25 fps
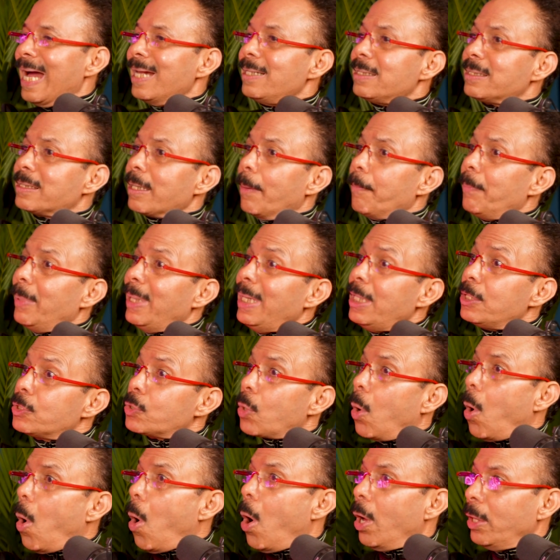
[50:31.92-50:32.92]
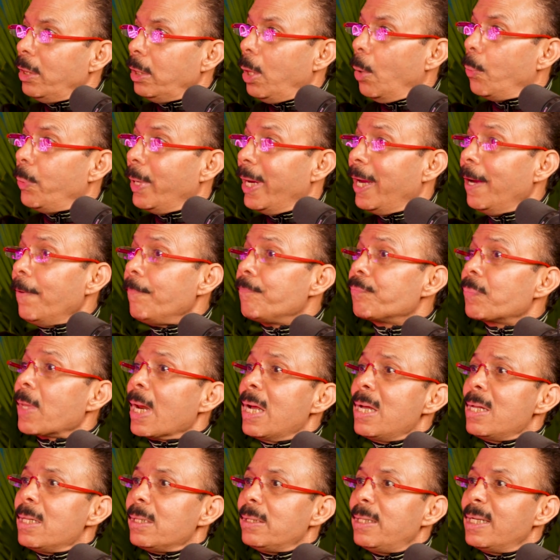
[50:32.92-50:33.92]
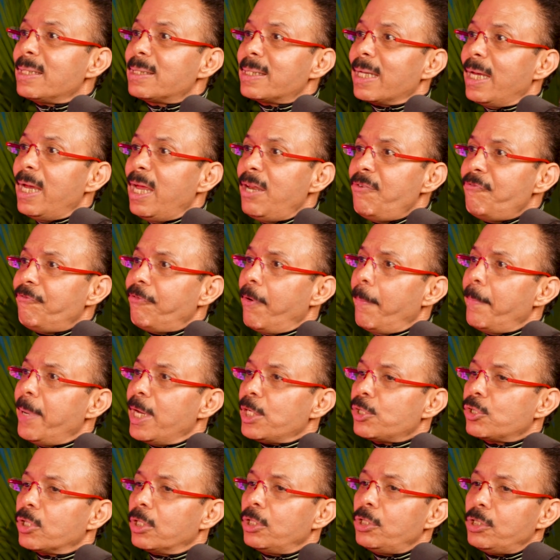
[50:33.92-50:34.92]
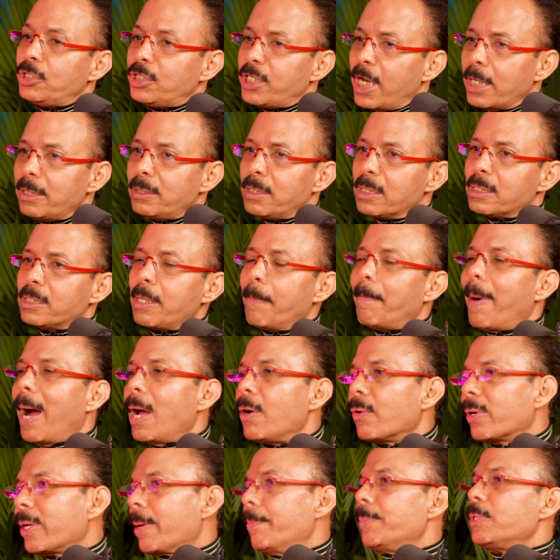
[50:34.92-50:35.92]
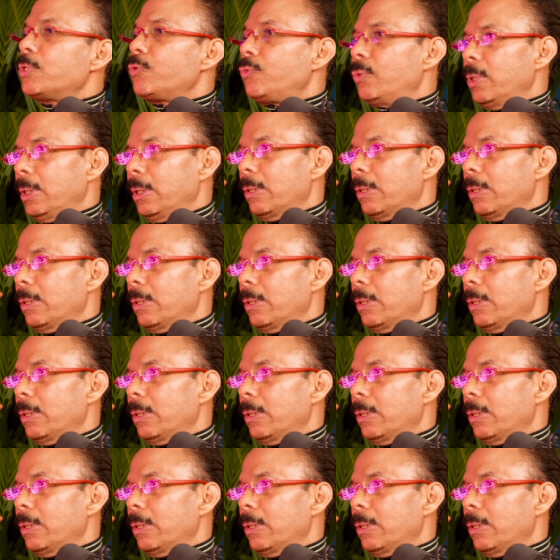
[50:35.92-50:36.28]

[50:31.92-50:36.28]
And somebody is on the way. This information changes the biochemistry.